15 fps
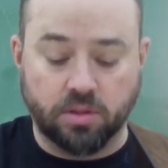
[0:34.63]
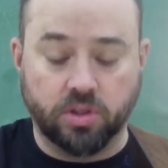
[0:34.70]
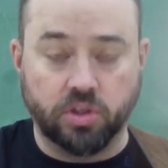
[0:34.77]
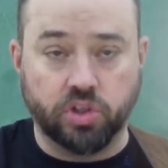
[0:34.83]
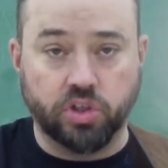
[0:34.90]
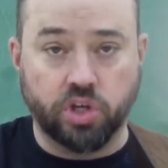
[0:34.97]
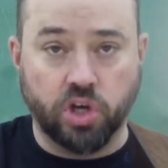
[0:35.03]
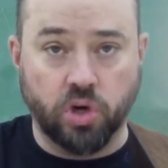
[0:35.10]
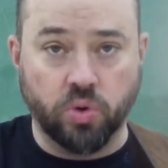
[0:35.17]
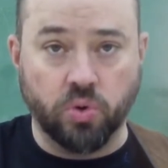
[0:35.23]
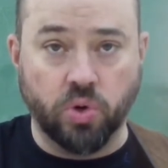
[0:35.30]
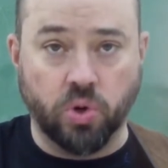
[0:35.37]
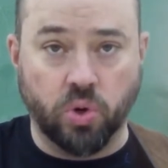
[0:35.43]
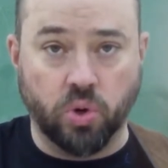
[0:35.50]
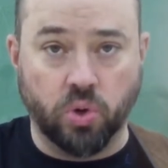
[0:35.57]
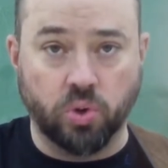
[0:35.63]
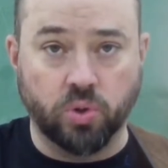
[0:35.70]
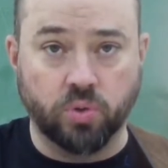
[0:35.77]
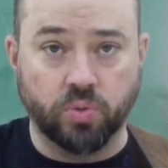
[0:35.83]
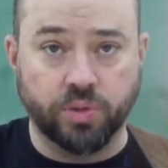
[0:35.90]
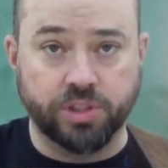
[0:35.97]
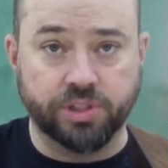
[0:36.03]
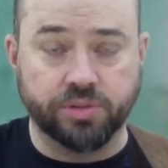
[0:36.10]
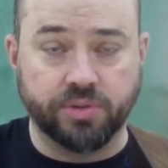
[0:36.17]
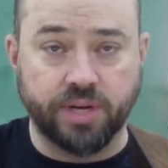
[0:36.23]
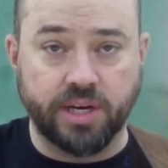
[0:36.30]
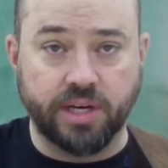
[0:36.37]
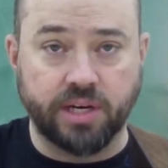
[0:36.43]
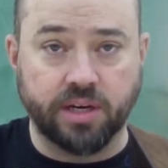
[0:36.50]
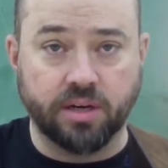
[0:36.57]
the tone hole, which is
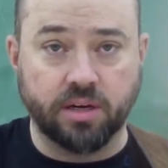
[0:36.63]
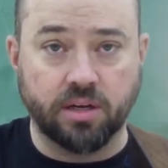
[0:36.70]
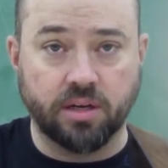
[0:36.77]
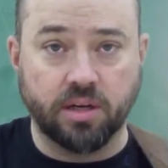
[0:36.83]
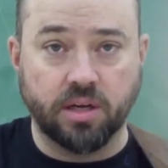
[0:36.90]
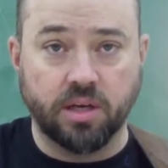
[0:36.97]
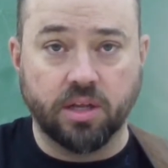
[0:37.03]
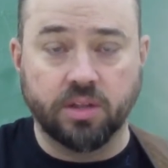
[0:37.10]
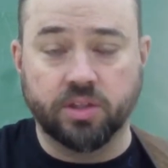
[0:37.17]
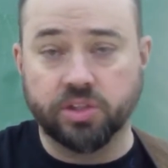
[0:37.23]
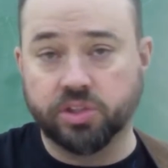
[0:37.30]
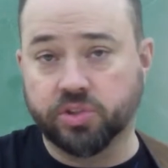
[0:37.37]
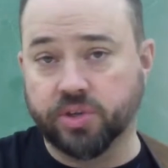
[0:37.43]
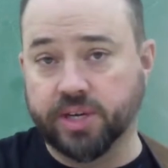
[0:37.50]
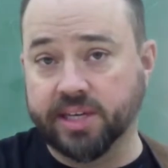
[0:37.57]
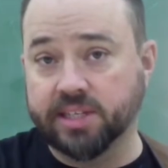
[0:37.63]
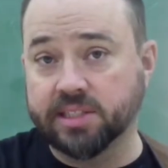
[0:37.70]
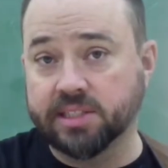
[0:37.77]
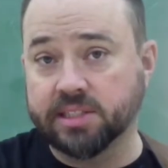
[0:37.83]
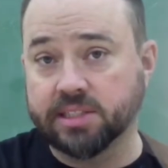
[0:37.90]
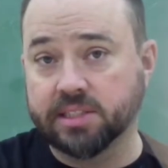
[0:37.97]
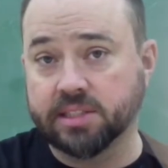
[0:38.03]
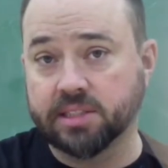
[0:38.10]
right here, the strings,